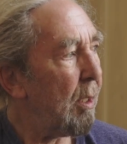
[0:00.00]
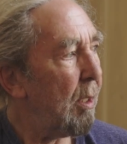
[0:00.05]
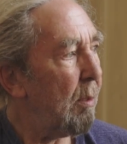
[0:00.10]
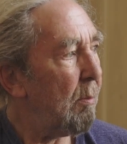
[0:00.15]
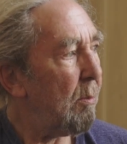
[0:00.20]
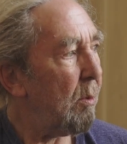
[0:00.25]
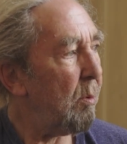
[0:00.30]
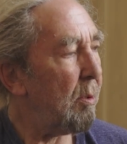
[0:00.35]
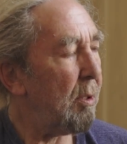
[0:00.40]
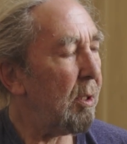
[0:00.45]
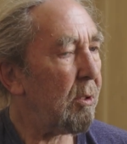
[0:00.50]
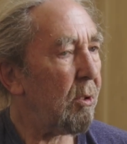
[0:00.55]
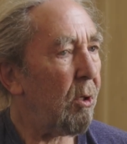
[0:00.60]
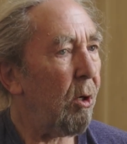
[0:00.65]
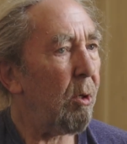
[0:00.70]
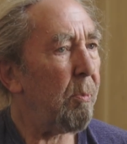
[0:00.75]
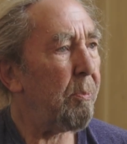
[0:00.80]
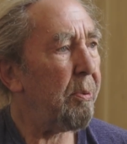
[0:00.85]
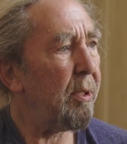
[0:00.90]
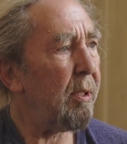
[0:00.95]
But when the
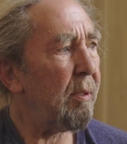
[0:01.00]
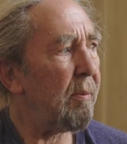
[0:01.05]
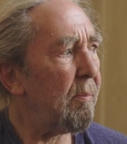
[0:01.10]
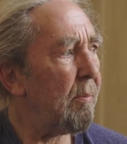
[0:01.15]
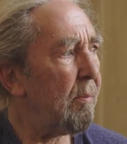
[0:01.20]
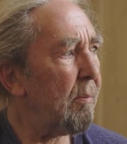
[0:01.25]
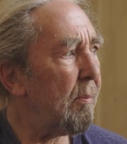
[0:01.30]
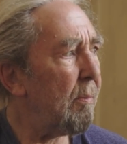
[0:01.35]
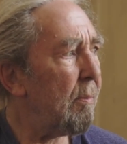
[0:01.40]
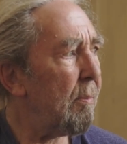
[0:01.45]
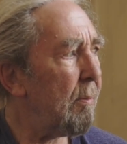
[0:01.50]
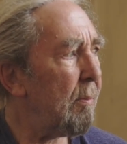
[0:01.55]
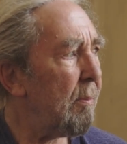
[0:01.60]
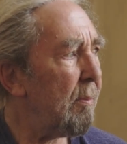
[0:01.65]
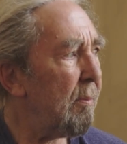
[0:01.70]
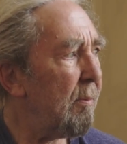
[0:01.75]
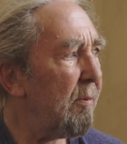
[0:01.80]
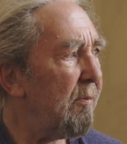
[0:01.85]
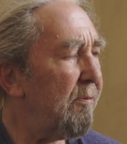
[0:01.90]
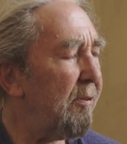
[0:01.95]
corporate
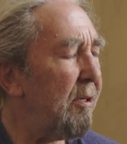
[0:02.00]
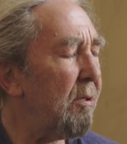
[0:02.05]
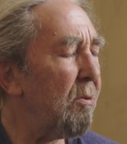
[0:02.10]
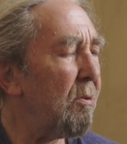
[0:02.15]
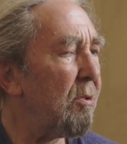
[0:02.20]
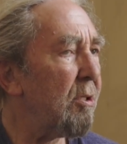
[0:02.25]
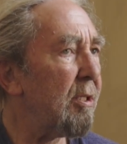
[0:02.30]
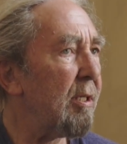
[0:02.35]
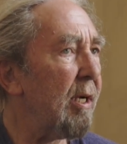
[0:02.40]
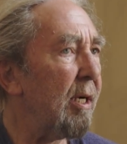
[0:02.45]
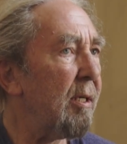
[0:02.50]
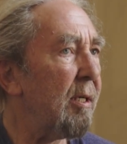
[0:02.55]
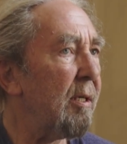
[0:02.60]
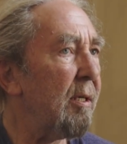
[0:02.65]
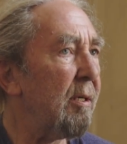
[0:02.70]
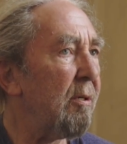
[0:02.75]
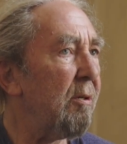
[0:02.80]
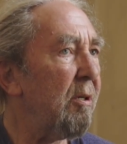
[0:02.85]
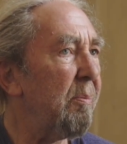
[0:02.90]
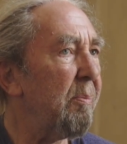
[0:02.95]
fields started
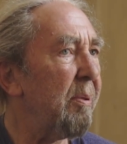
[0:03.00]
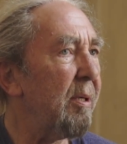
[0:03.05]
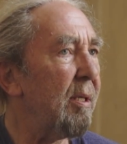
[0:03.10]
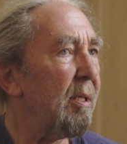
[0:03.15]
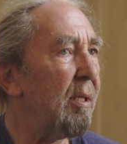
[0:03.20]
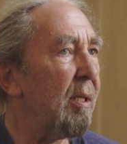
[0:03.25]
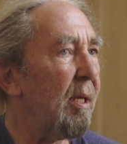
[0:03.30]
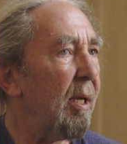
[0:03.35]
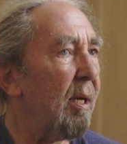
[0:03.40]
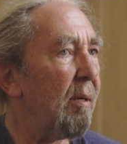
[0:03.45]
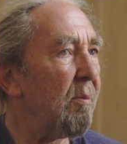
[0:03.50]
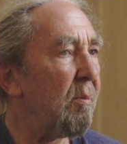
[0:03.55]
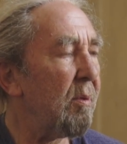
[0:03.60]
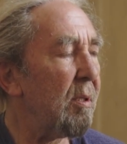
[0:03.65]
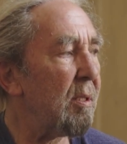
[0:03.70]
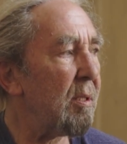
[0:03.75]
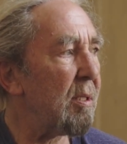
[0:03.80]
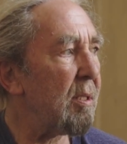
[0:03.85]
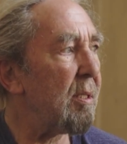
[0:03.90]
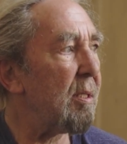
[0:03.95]
to creep in, that
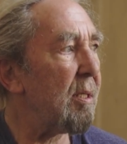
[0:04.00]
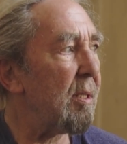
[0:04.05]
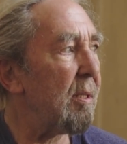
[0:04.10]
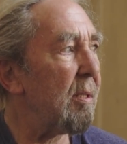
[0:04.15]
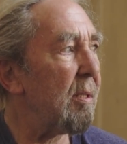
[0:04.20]
was